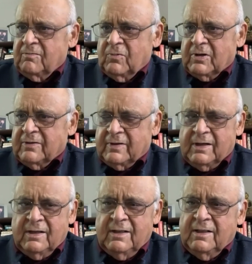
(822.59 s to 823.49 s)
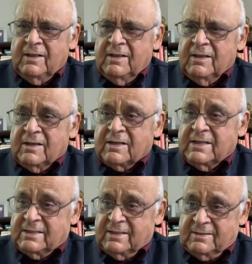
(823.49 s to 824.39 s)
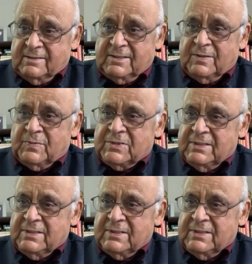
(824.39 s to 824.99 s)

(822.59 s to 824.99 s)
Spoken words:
whatever dictatorships.